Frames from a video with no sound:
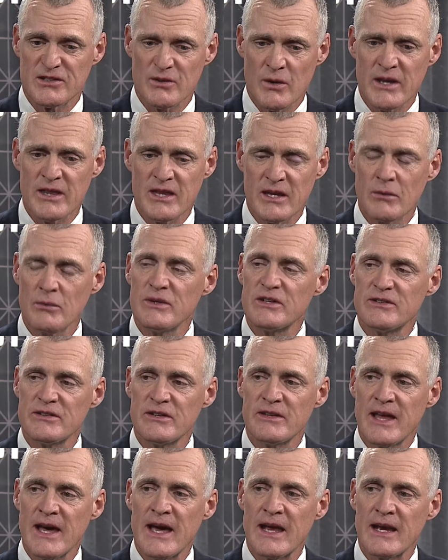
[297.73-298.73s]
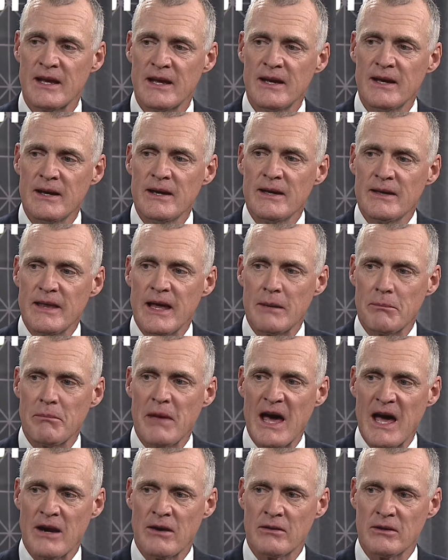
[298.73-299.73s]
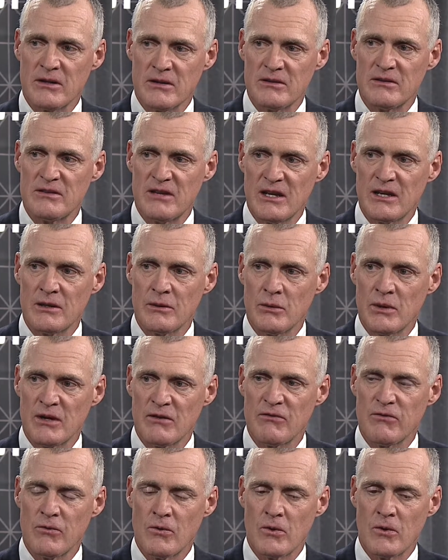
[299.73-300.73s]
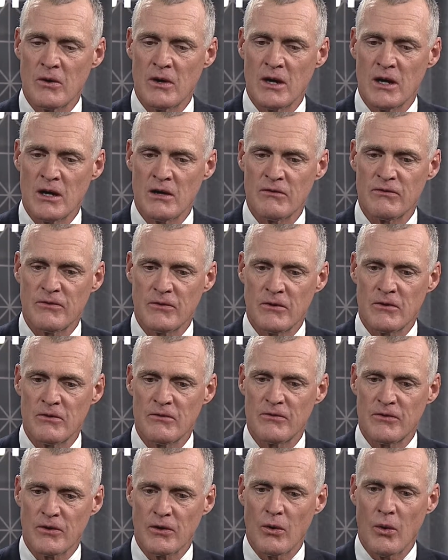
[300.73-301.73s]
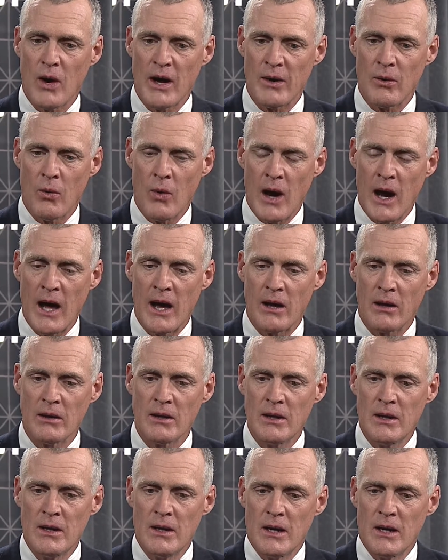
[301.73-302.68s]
So I think we see that pattern continuing for quite a while.